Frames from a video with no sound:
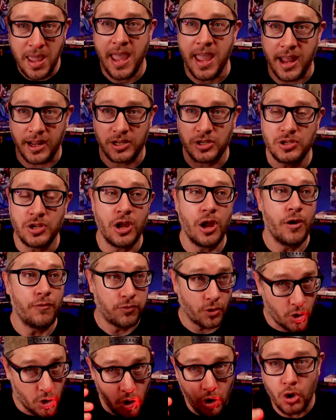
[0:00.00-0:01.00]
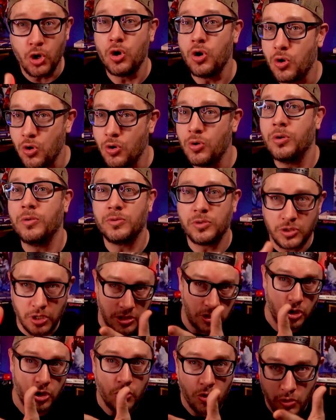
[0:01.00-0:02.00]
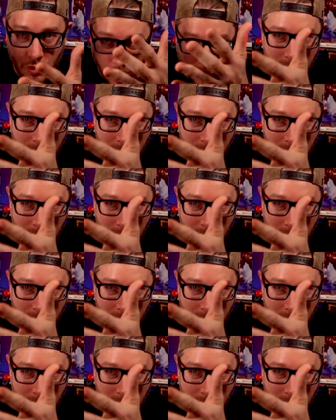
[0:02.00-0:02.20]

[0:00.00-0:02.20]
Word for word: picks for who to do